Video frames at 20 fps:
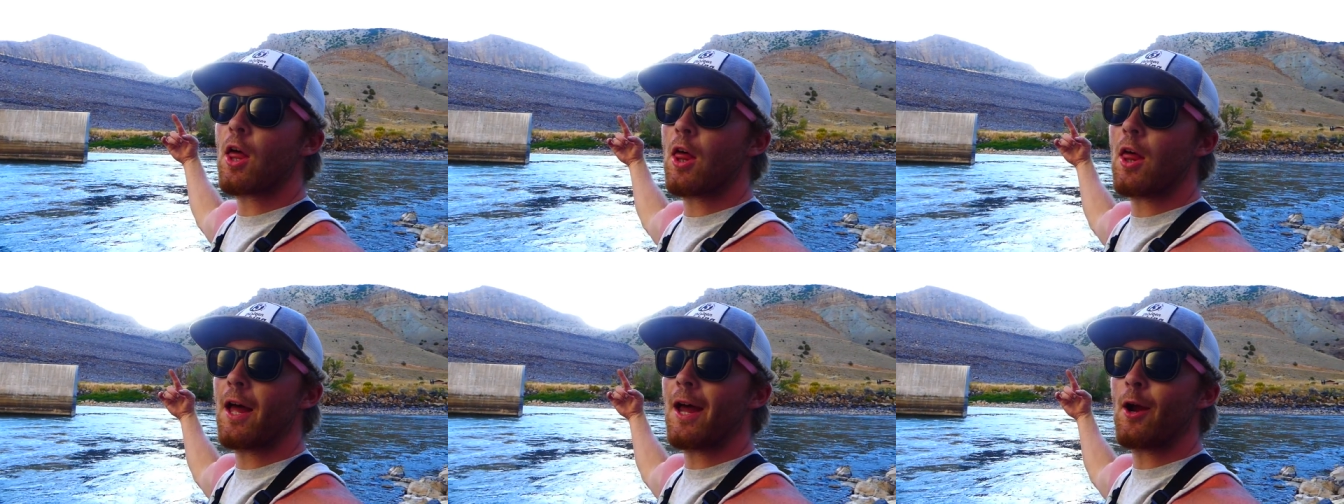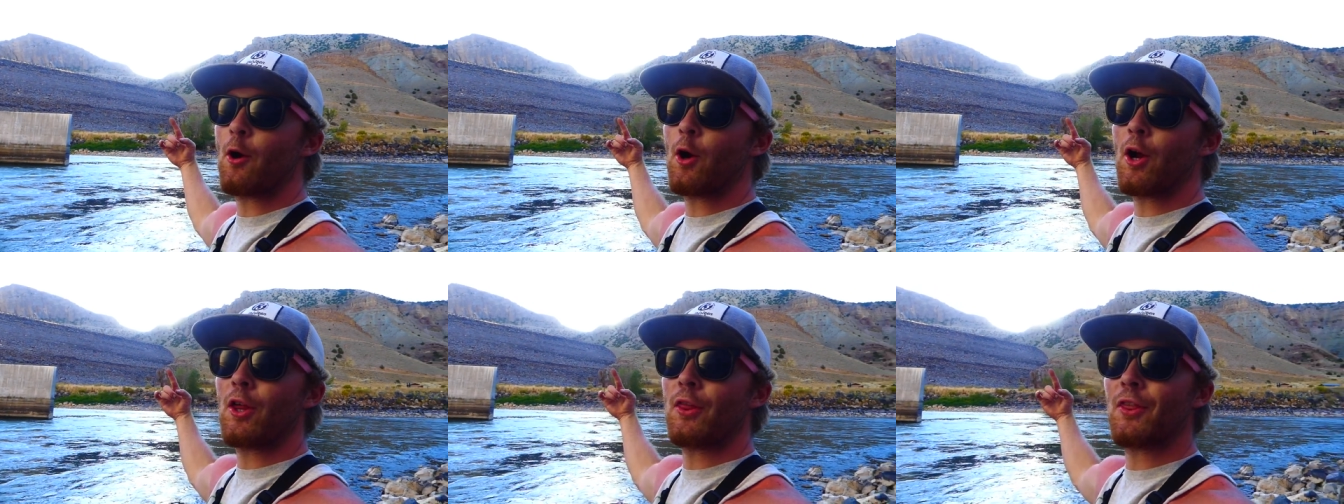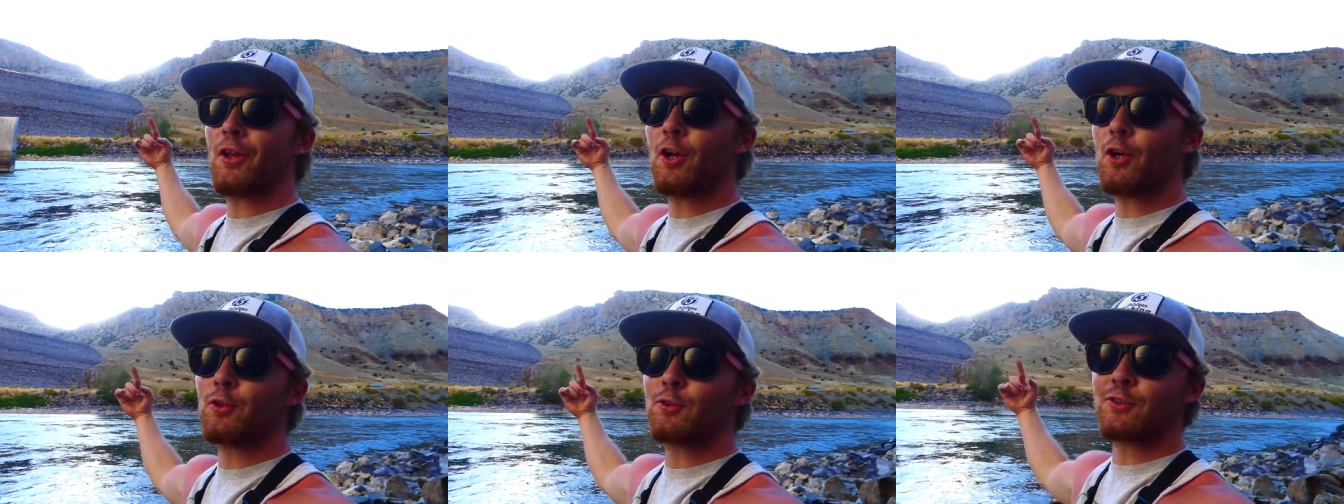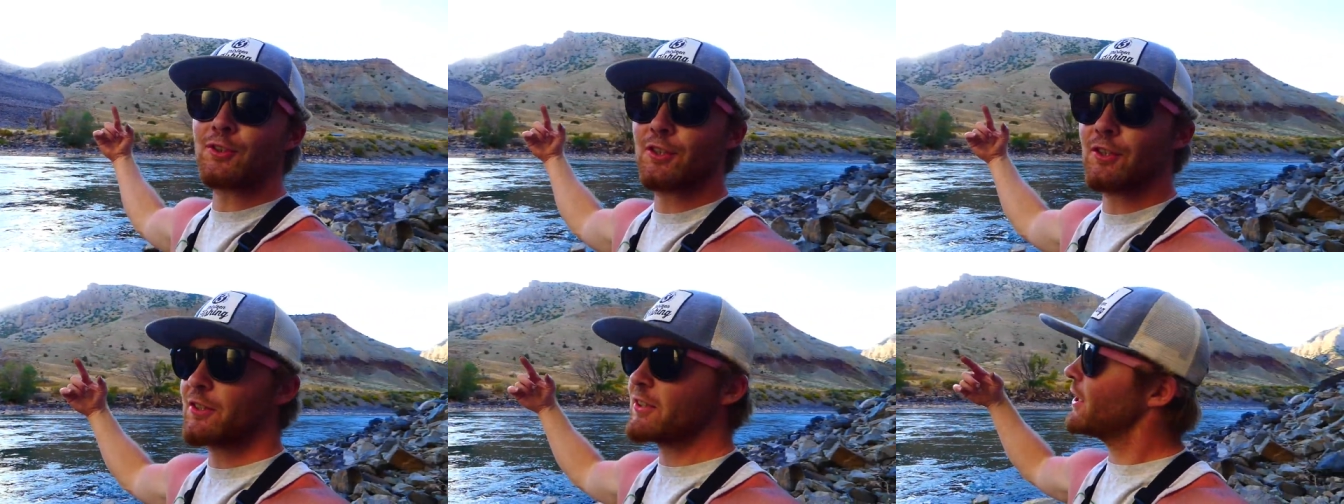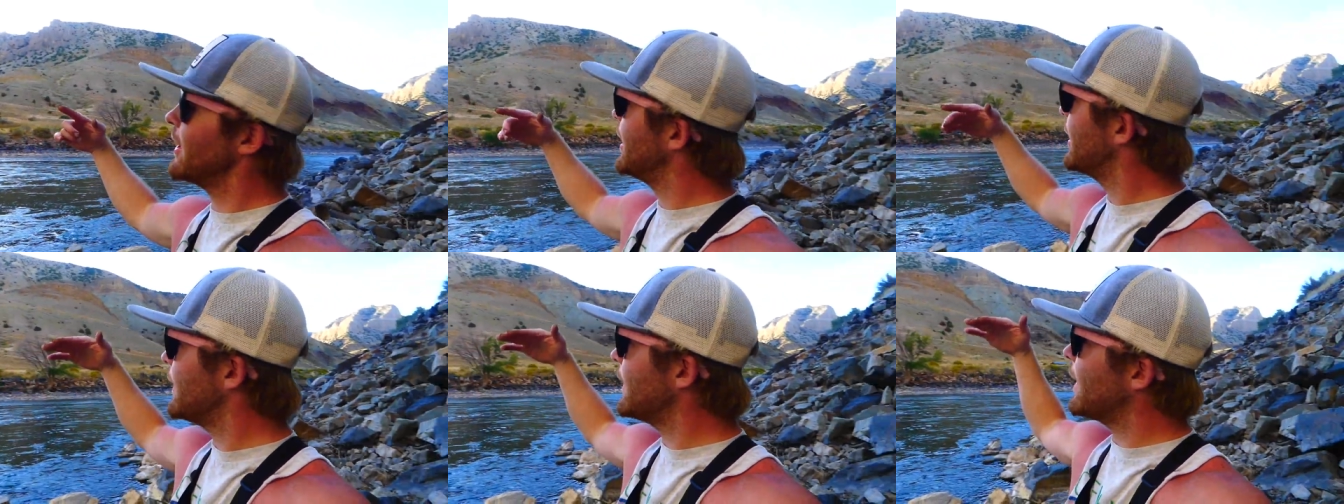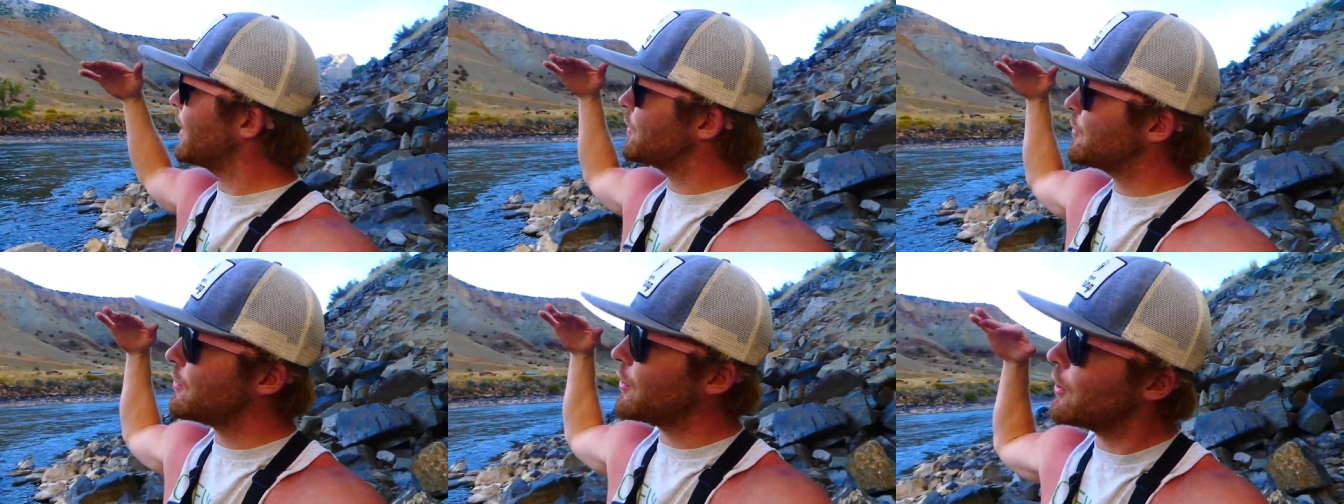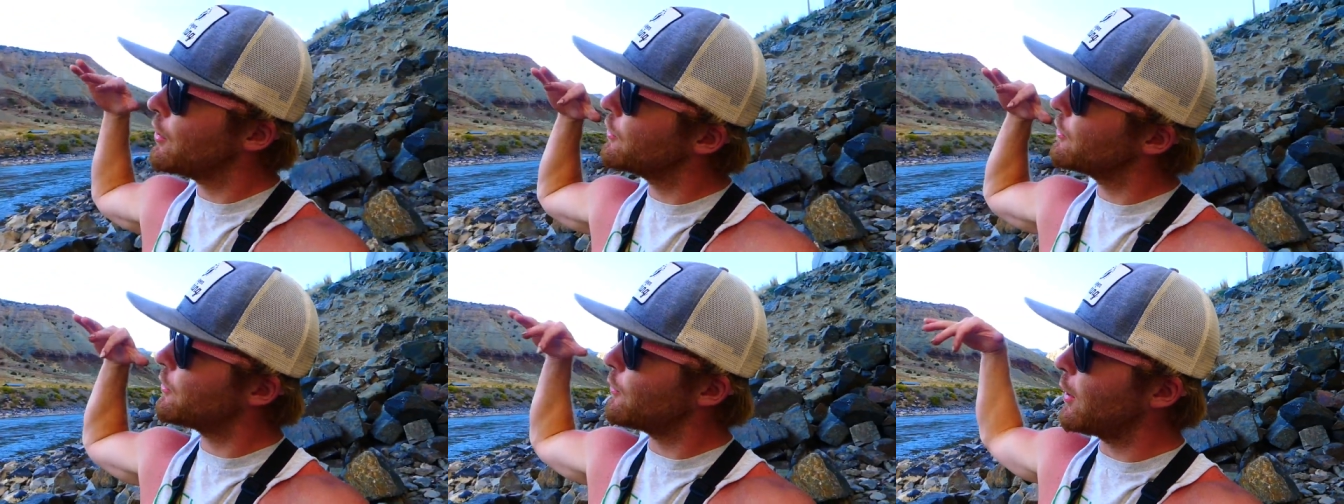That right there is a good sign. That
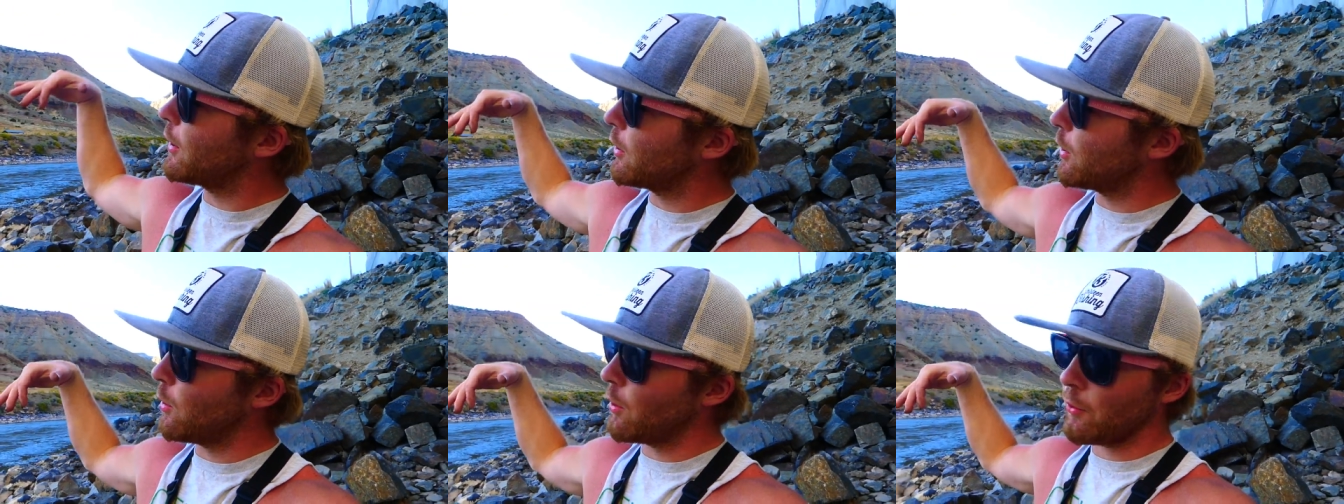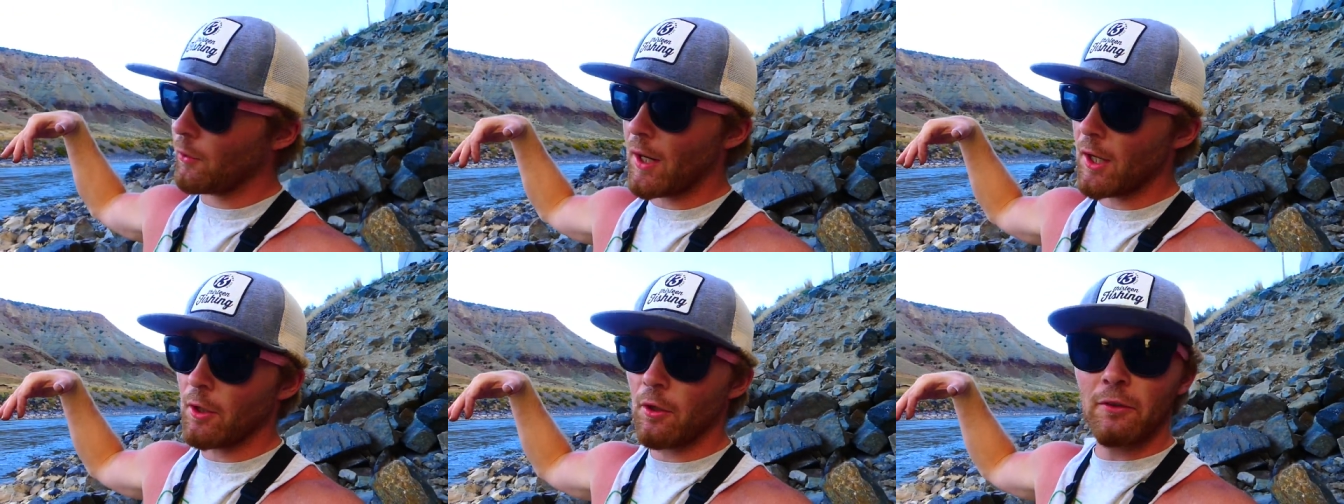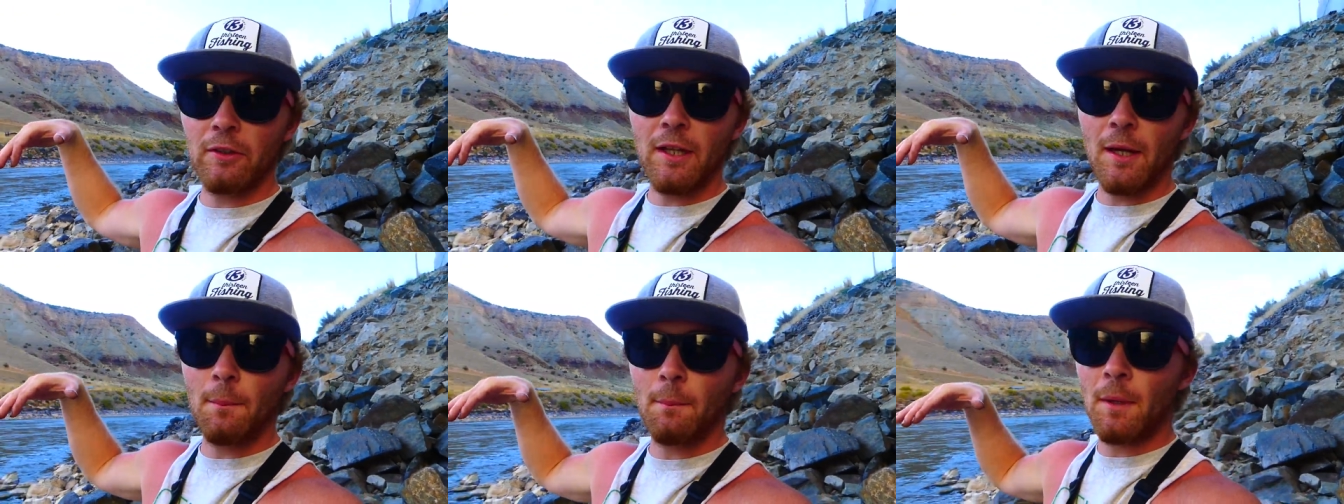sun's right going right over that